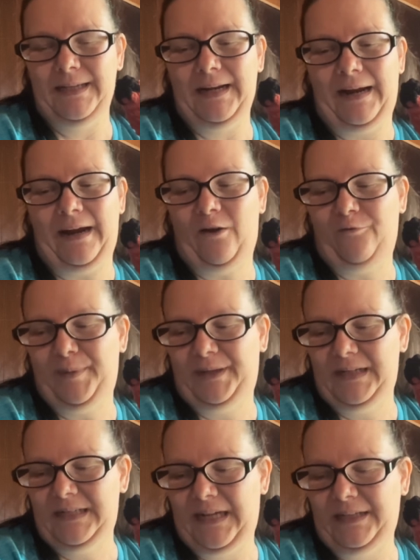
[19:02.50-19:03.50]
I have
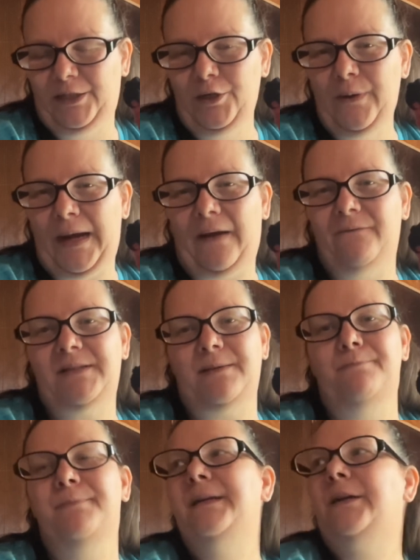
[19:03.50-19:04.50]
because I do have
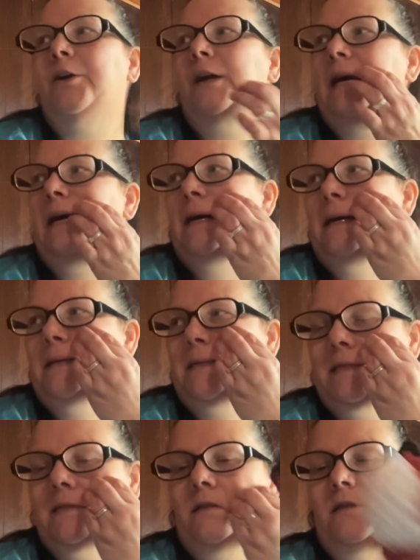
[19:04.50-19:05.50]
some bigger
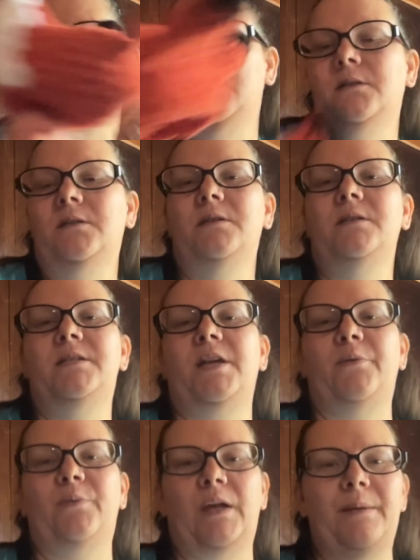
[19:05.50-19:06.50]
eyes.
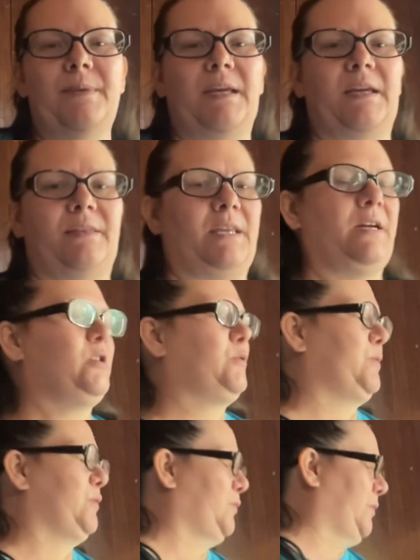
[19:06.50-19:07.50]
So let me get those
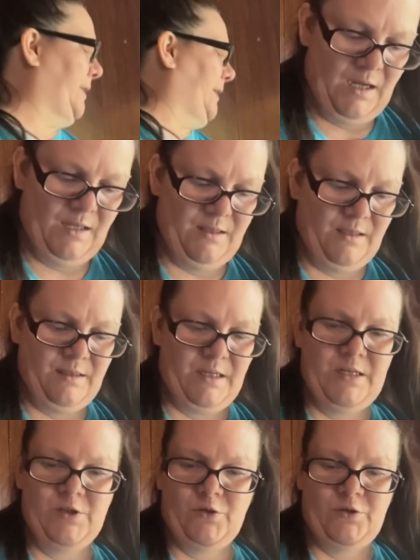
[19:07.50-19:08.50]
real quick. And then
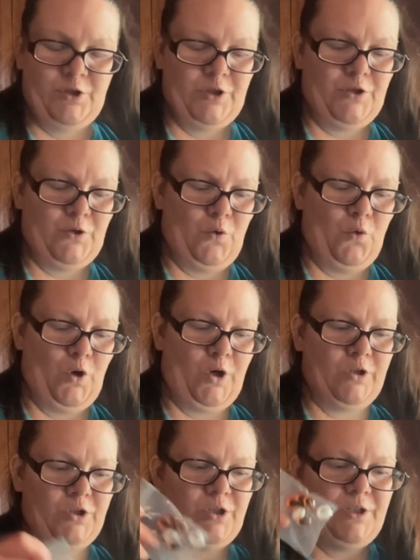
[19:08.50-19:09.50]
these are just
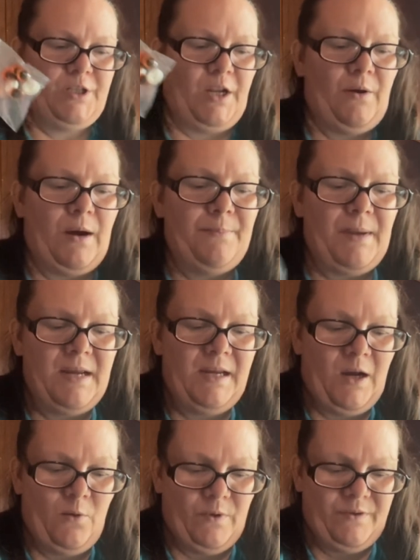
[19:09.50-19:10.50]
orange. So I may
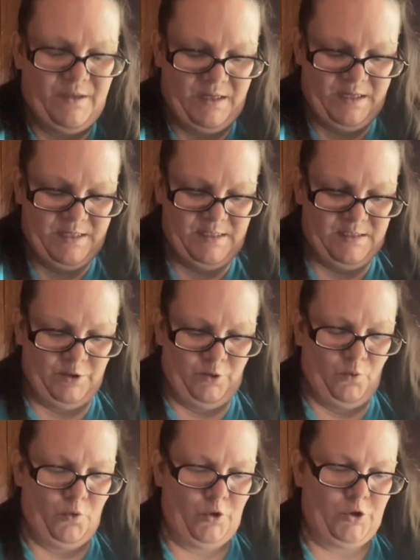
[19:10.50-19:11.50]
go with these
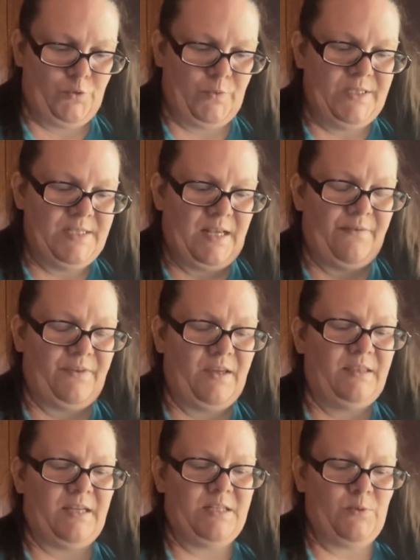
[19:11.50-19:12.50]
little orange ones. I
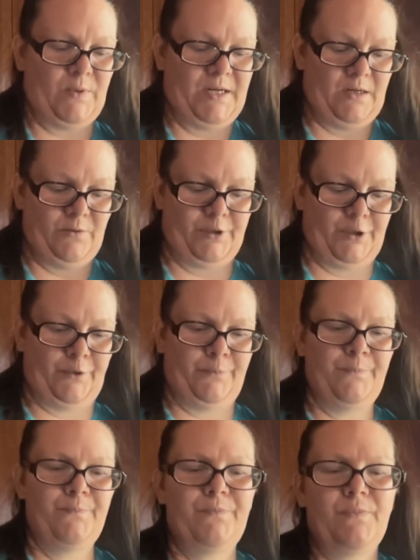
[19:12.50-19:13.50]
think that's what I'll do.
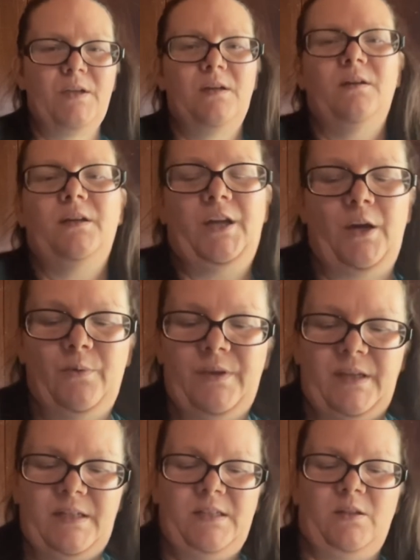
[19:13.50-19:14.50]
Go with
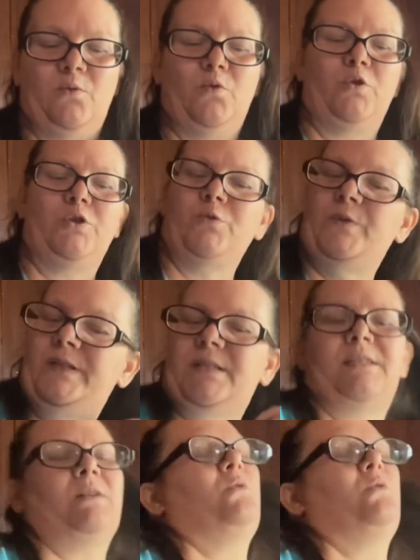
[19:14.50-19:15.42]
these little orange ones. The